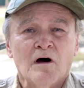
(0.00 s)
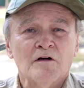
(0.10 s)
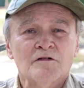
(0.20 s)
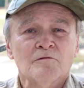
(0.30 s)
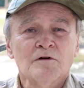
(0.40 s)

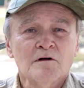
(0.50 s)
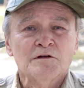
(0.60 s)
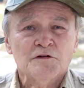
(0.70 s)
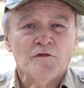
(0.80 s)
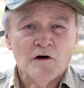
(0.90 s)
cause a real
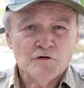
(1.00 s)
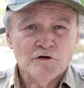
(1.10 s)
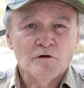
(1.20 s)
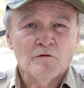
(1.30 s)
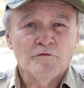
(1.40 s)

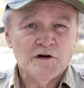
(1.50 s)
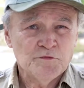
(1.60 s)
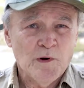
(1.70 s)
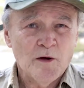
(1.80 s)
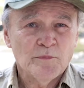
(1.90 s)
dysfunctional fish
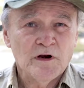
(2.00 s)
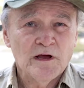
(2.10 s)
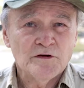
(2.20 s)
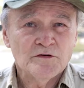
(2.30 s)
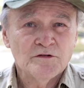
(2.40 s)

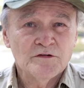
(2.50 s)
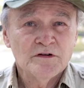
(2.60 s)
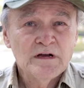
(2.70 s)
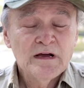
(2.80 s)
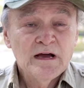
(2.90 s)
populations.
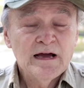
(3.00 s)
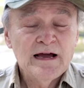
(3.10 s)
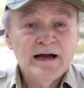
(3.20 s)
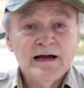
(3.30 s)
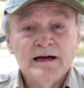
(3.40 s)

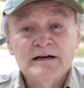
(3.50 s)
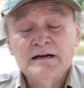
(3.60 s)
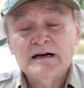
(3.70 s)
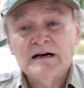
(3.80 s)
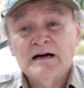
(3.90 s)

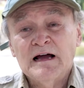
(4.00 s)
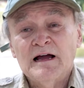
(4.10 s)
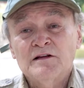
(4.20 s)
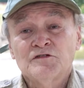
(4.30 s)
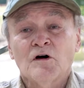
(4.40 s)
And, uh,
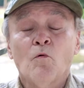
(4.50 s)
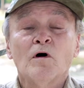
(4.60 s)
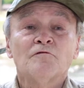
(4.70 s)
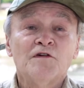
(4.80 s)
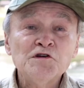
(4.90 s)
and so
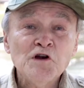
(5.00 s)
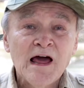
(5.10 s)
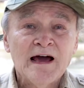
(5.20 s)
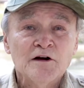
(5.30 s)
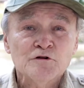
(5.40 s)
what fish
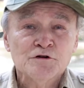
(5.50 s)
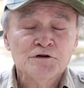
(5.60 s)
ladders